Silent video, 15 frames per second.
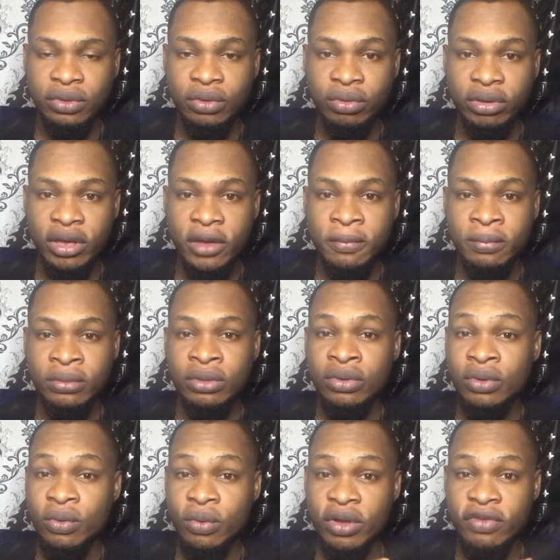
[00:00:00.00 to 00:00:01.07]
okay
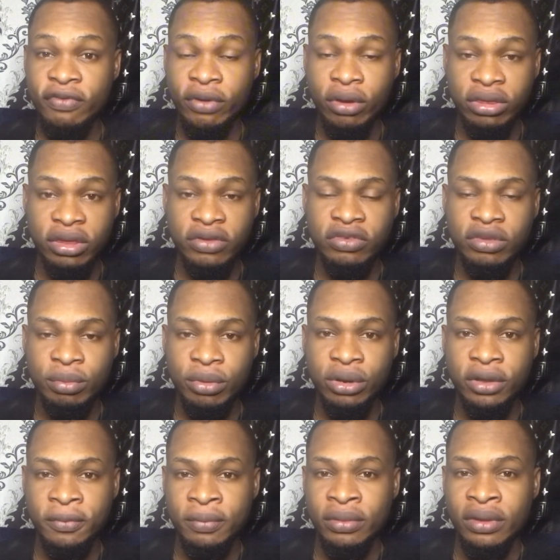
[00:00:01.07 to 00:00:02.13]
wait for your
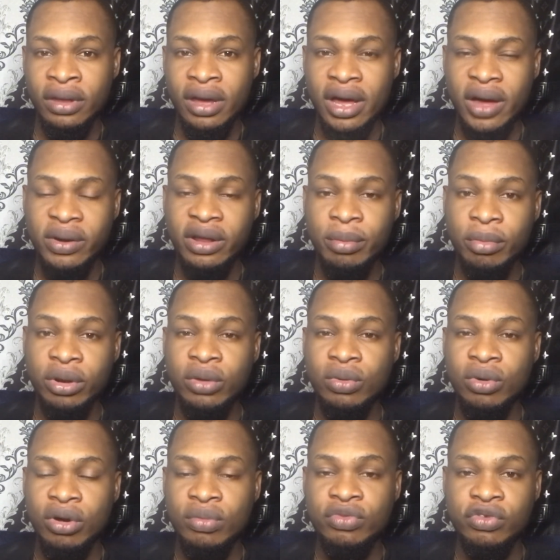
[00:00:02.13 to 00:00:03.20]
testimony how that money will
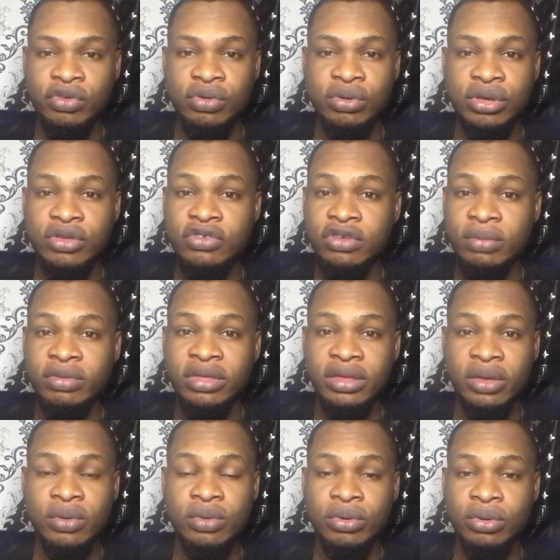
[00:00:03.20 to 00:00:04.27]
come to you is something
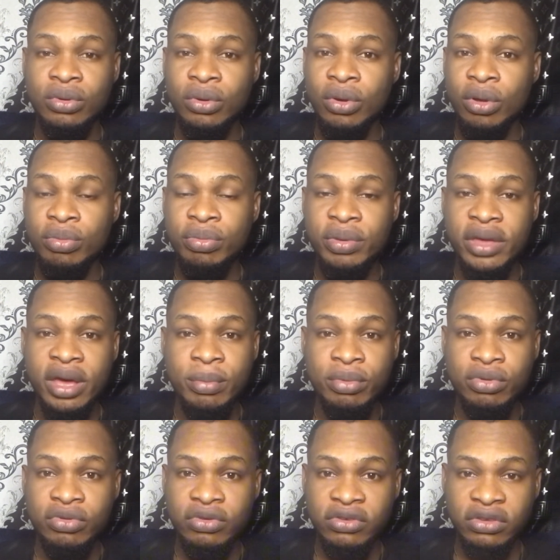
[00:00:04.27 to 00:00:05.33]
that you will not be
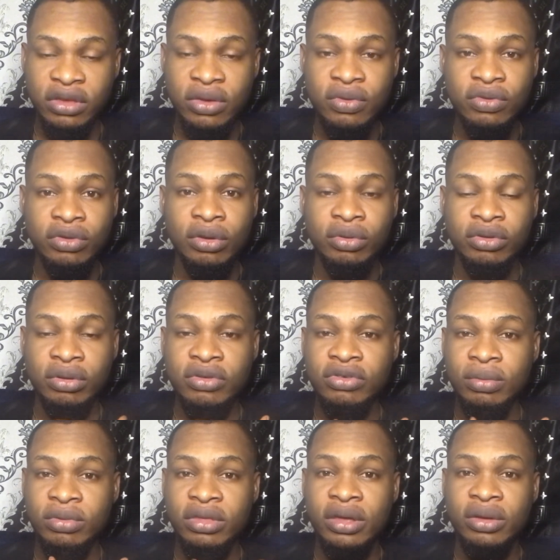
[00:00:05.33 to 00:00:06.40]
able to say it's not it's
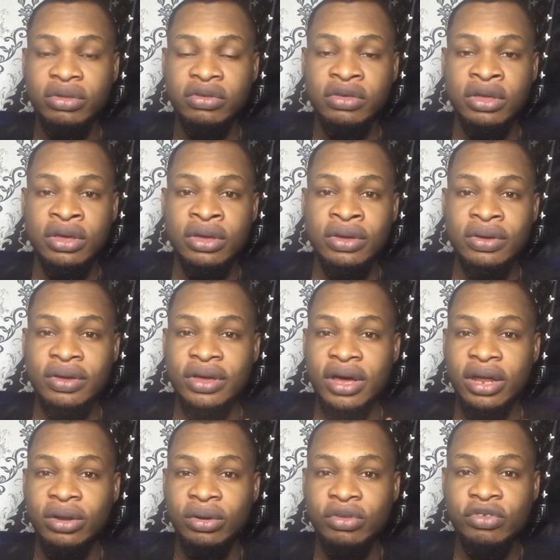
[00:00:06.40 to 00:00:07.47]
something that you
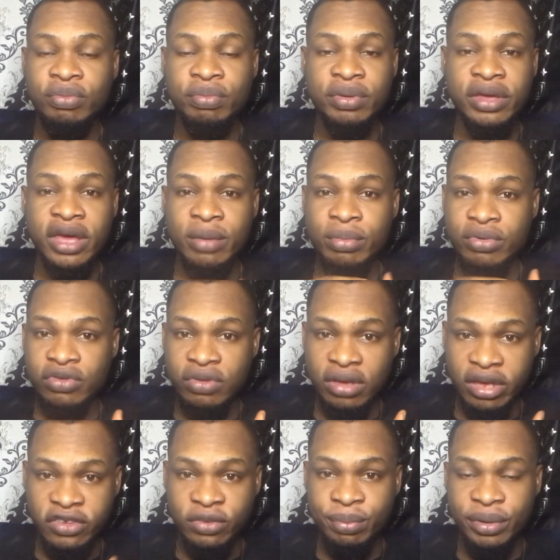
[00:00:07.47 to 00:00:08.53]
cannot be able to
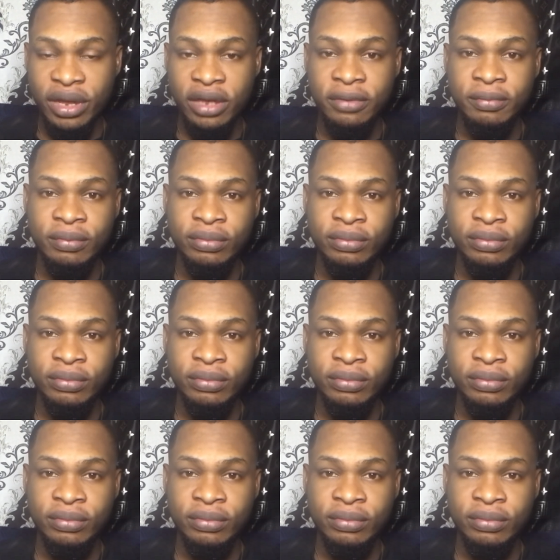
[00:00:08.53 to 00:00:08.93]
explain